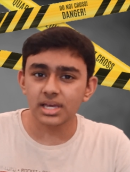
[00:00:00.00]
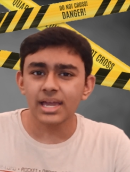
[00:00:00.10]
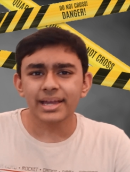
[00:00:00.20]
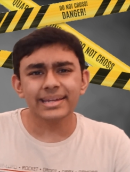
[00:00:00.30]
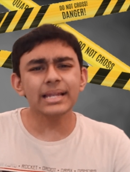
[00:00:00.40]

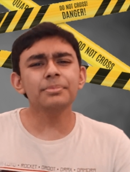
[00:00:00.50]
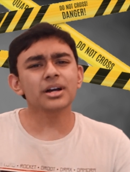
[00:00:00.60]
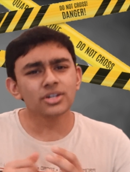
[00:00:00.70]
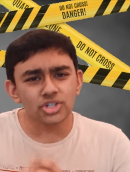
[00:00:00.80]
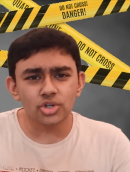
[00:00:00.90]
can help
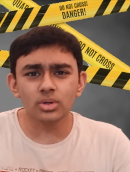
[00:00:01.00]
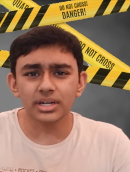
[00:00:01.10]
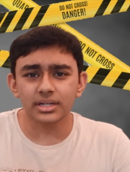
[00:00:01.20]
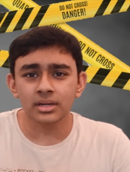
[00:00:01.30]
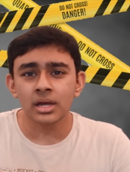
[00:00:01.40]
control
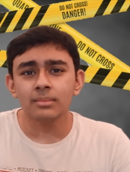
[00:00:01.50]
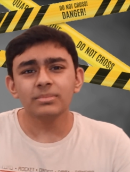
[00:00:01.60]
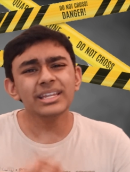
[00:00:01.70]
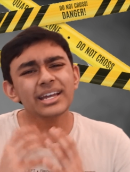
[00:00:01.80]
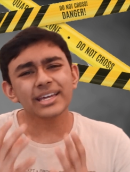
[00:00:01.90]
it, but
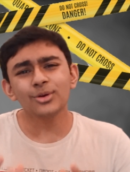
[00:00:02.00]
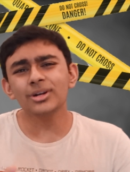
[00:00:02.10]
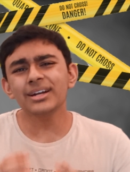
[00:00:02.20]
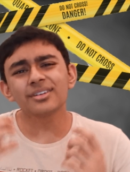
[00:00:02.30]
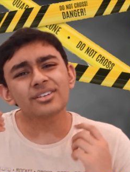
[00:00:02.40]
they cannot
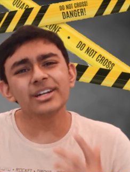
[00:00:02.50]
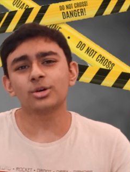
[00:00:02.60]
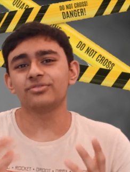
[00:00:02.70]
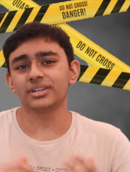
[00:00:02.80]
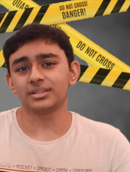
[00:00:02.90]
get rid
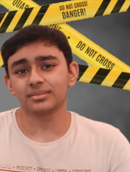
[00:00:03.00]
of it.